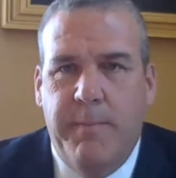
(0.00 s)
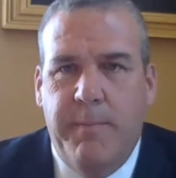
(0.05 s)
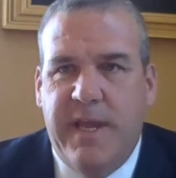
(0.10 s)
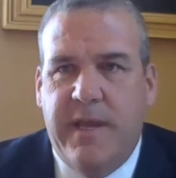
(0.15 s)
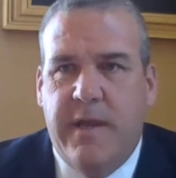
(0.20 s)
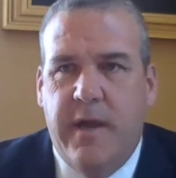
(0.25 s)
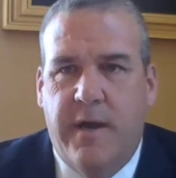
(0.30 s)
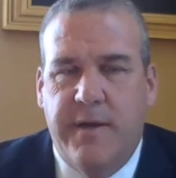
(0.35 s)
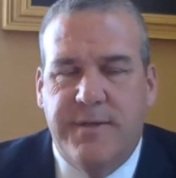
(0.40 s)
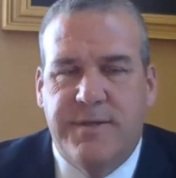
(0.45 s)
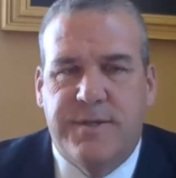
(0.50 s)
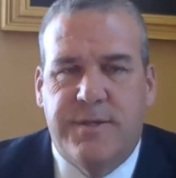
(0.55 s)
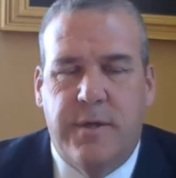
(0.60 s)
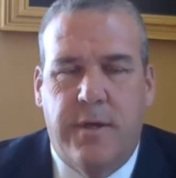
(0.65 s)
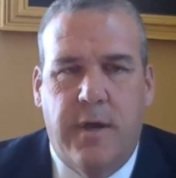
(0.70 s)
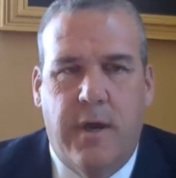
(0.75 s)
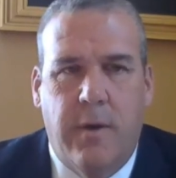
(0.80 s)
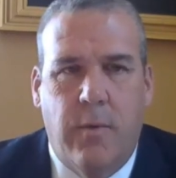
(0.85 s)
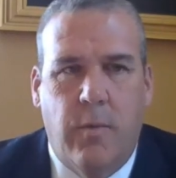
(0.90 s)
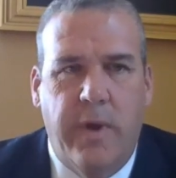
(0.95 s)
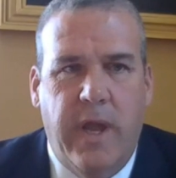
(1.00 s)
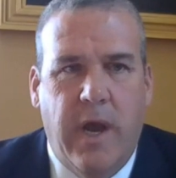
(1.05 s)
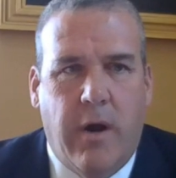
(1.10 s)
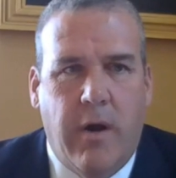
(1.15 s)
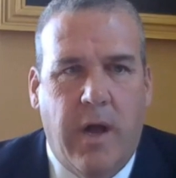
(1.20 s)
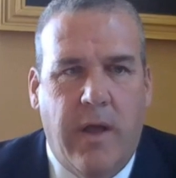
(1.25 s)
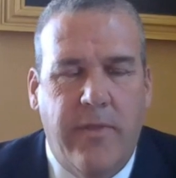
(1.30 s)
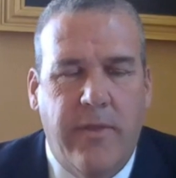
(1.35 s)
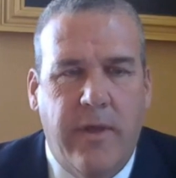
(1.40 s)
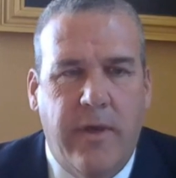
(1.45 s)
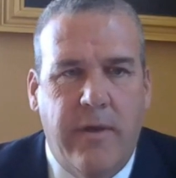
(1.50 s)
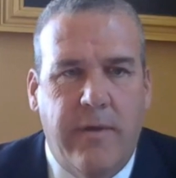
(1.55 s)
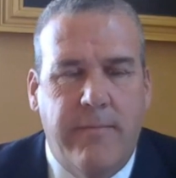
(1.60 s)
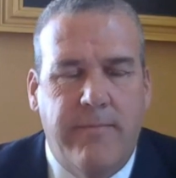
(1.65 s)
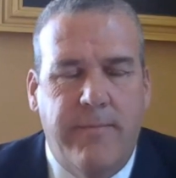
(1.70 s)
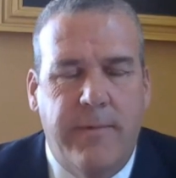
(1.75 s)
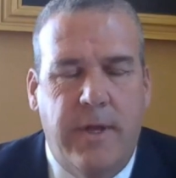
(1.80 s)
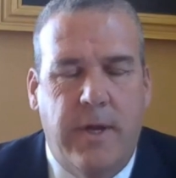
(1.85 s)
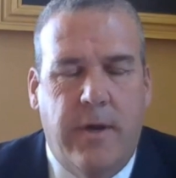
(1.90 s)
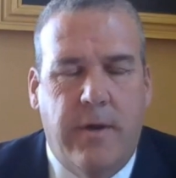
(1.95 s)
because we are on
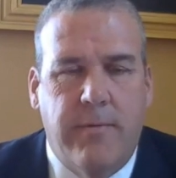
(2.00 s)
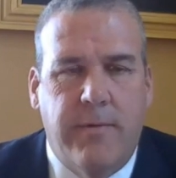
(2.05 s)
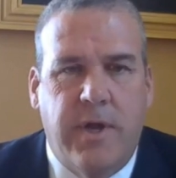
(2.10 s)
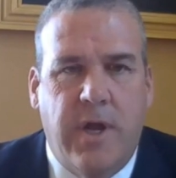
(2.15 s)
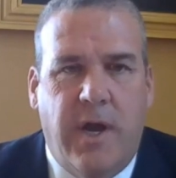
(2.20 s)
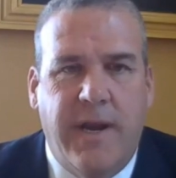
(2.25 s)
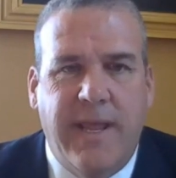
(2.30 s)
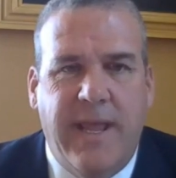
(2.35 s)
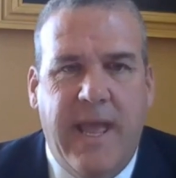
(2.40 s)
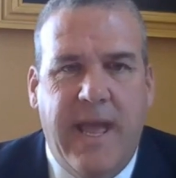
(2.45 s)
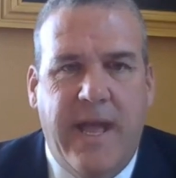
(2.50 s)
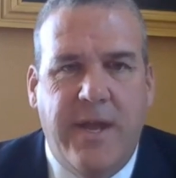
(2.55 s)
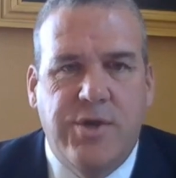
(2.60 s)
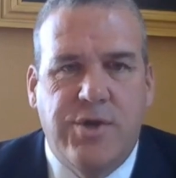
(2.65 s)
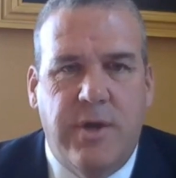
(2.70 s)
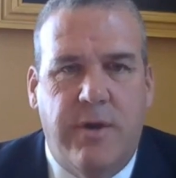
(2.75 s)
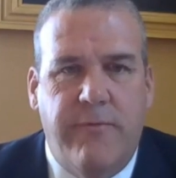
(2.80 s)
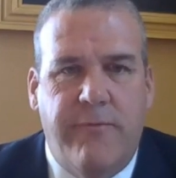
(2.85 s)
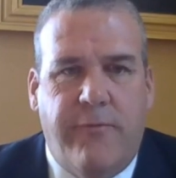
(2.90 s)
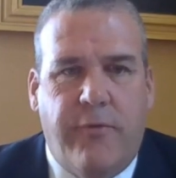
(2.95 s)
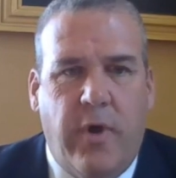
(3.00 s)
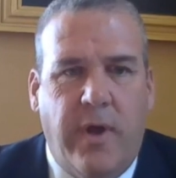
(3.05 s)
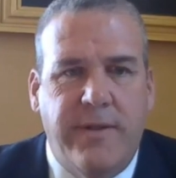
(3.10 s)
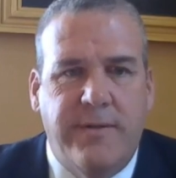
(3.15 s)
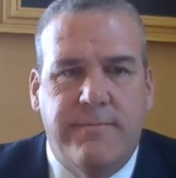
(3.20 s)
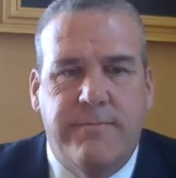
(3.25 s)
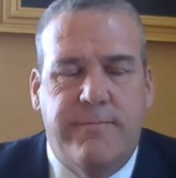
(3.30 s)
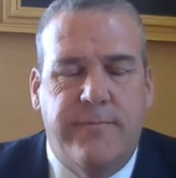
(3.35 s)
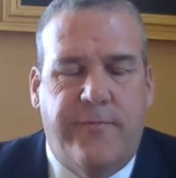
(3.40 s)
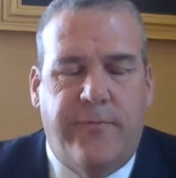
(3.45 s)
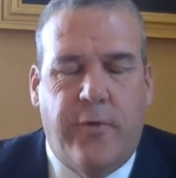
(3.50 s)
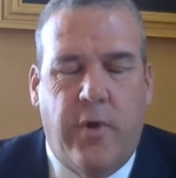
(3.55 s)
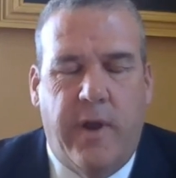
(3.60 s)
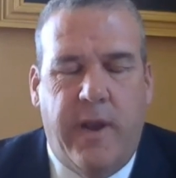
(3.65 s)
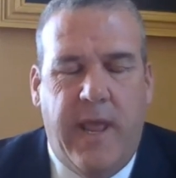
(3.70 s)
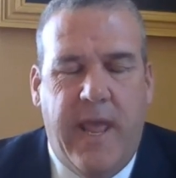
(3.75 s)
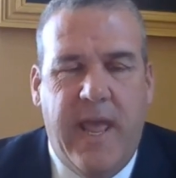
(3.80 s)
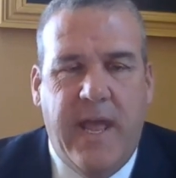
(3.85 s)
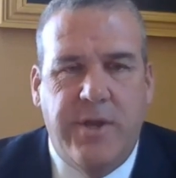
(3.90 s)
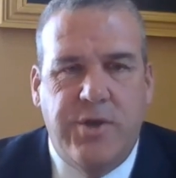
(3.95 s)
the, cutting edge and
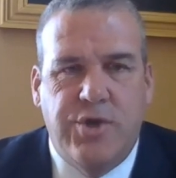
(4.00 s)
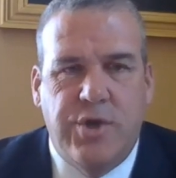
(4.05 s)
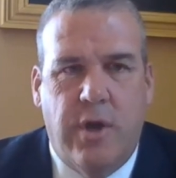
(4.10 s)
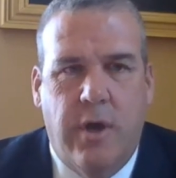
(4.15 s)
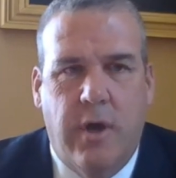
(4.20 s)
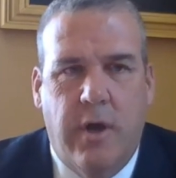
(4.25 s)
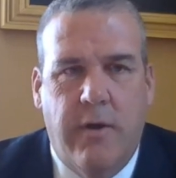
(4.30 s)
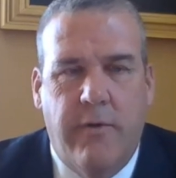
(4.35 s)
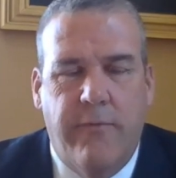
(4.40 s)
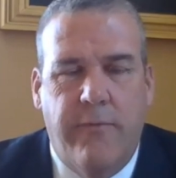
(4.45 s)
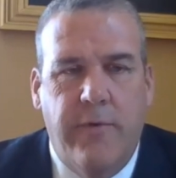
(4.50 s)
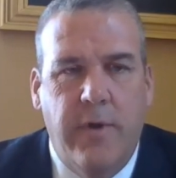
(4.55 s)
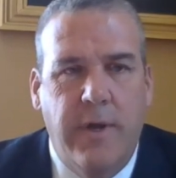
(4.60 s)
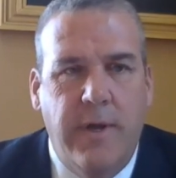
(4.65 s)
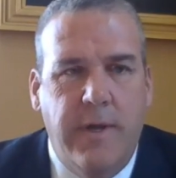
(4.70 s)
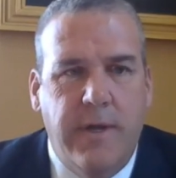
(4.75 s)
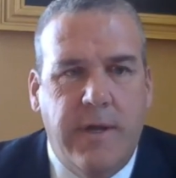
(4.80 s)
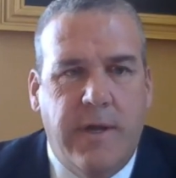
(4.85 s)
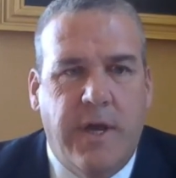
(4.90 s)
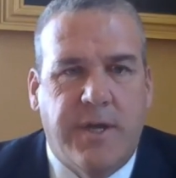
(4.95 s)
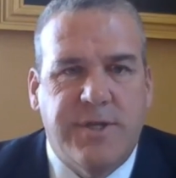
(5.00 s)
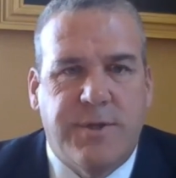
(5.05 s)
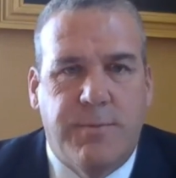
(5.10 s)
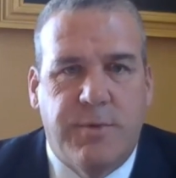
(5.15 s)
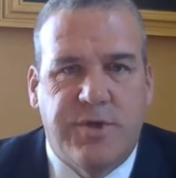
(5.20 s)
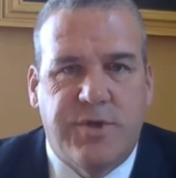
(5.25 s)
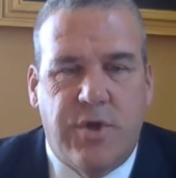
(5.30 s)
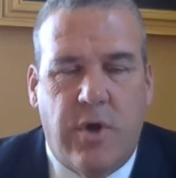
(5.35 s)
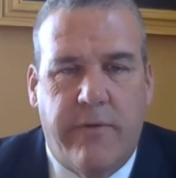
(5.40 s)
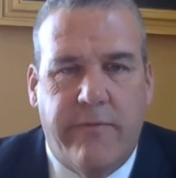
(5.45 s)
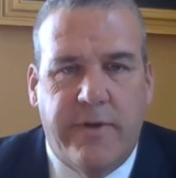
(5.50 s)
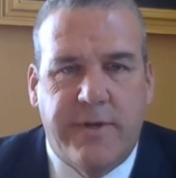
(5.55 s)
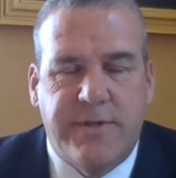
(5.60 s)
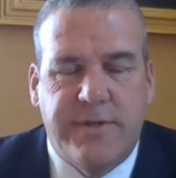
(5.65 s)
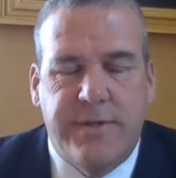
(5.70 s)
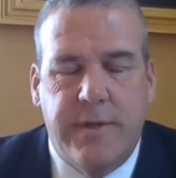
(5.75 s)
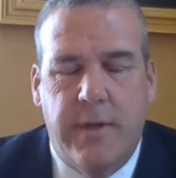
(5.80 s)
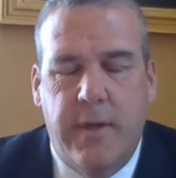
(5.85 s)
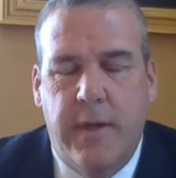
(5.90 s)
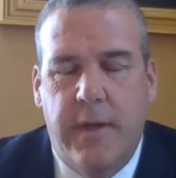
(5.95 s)
front edge of customer
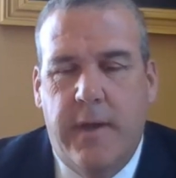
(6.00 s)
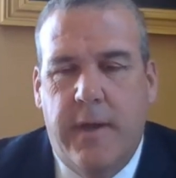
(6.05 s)
service.